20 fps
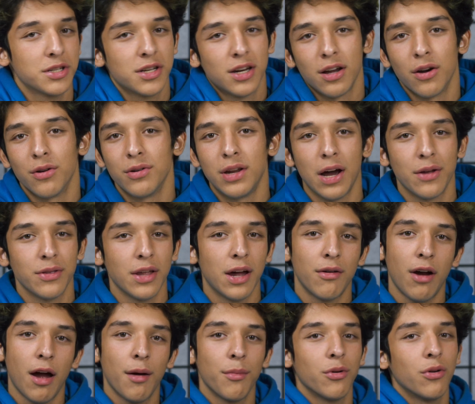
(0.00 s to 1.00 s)
just gonna go down that
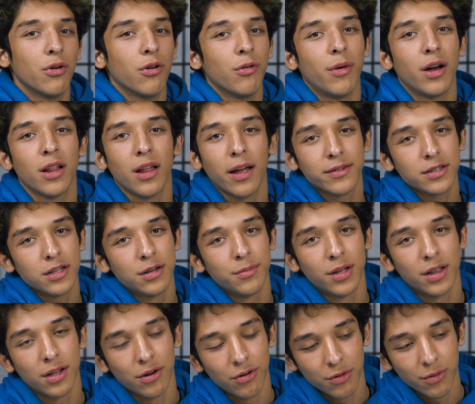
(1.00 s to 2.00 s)
rabbit hole. My life's gonna be
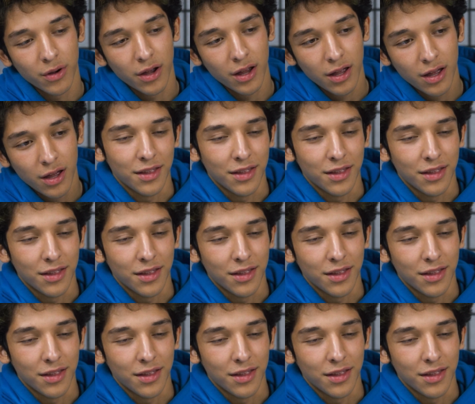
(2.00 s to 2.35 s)
thrown away.